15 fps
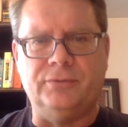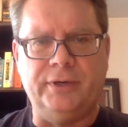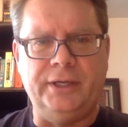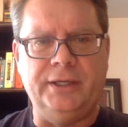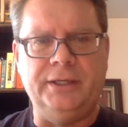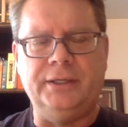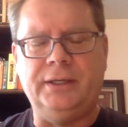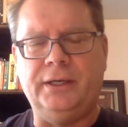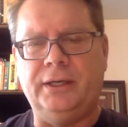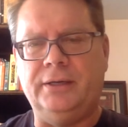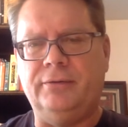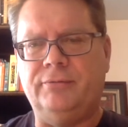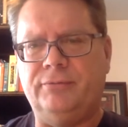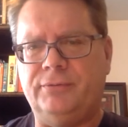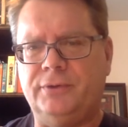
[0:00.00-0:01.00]
reading
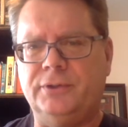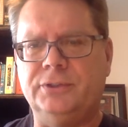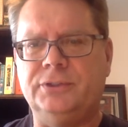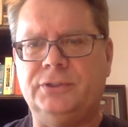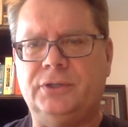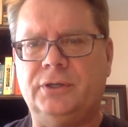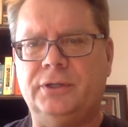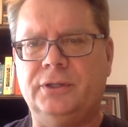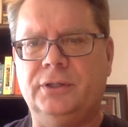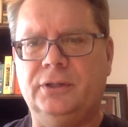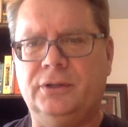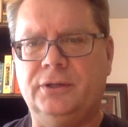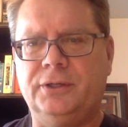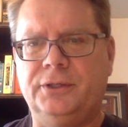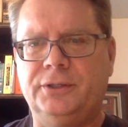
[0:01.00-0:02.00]
and first started
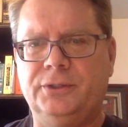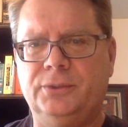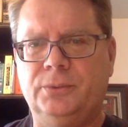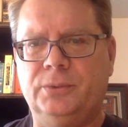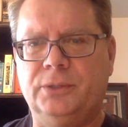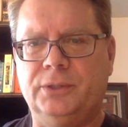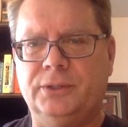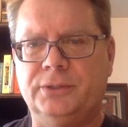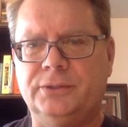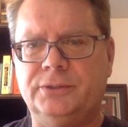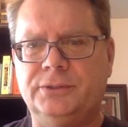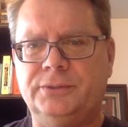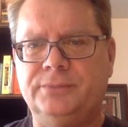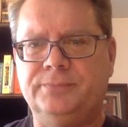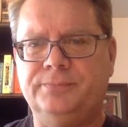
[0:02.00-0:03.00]
learning new words.